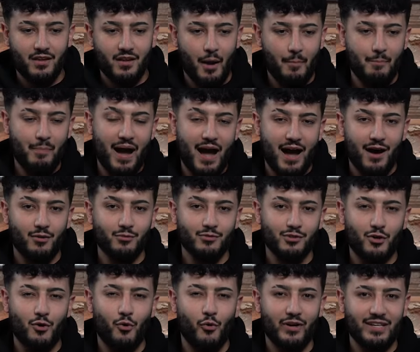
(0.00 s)
a
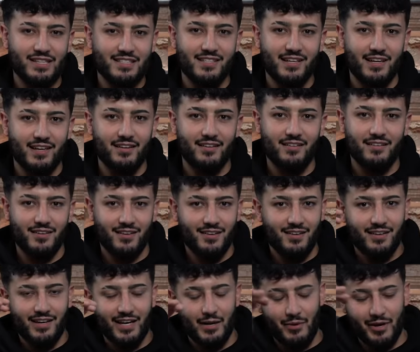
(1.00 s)
pound coin tin
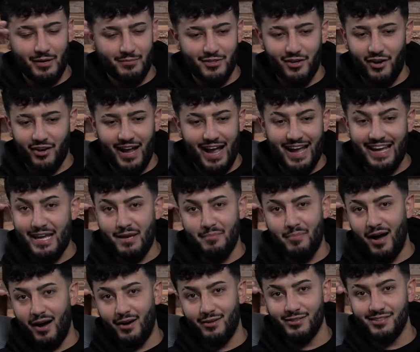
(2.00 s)
and it went up to like eighty
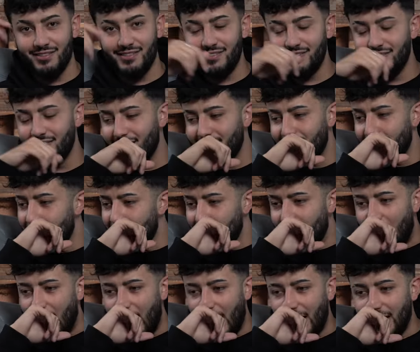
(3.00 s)
pounds.
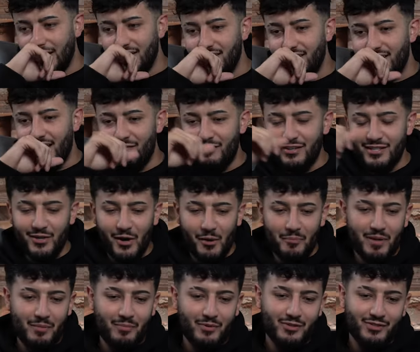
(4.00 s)
And every time
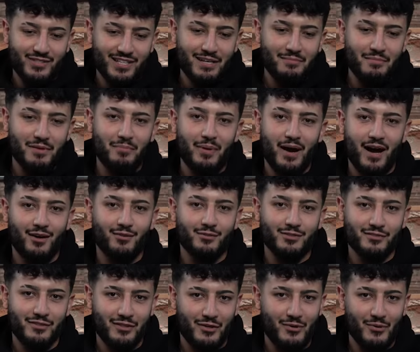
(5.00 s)
people used to give me
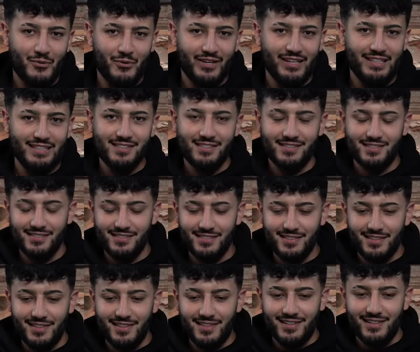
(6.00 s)
pounds for the coins,
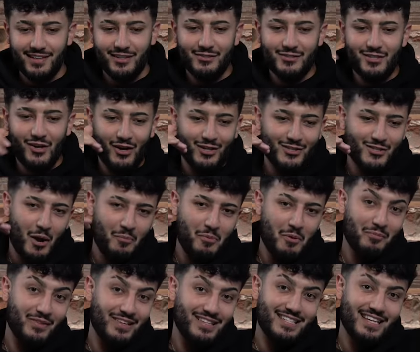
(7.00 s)
I used to like top
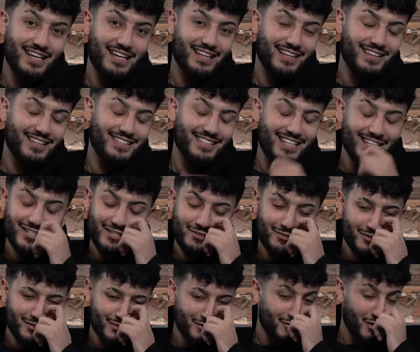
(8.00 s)
up the tin and the tin
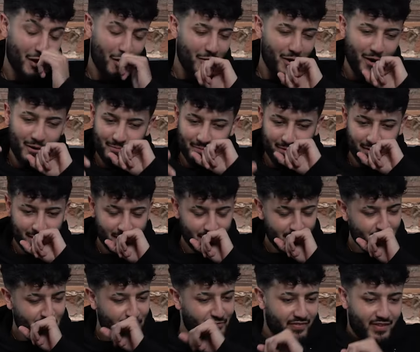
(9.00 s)
used to just go up.
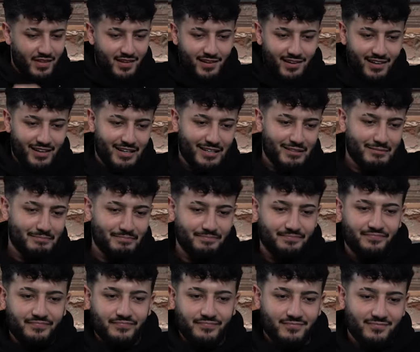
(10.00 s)
Um,
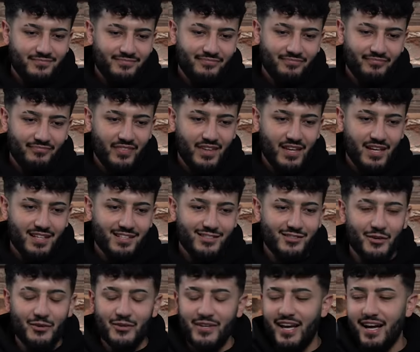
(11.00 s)

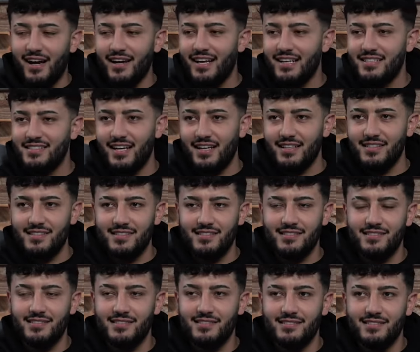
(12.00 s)
so yeah, I guess
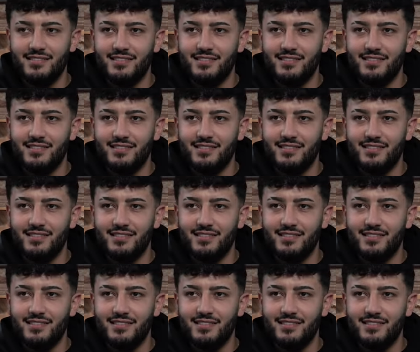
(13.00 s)
that's